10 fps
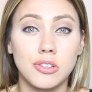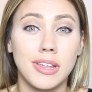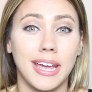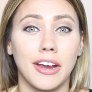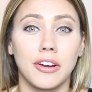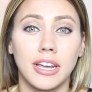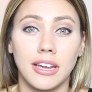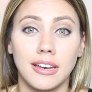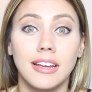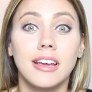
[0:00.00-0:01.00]
so the hair
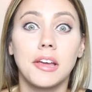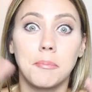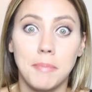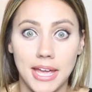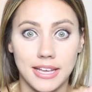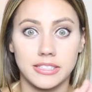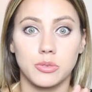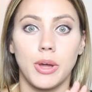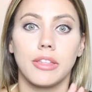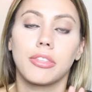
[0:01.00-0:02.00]
can make
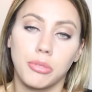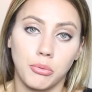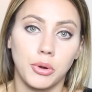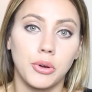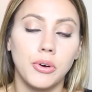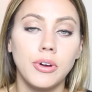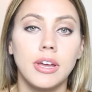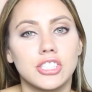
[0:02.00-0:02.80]
its way through.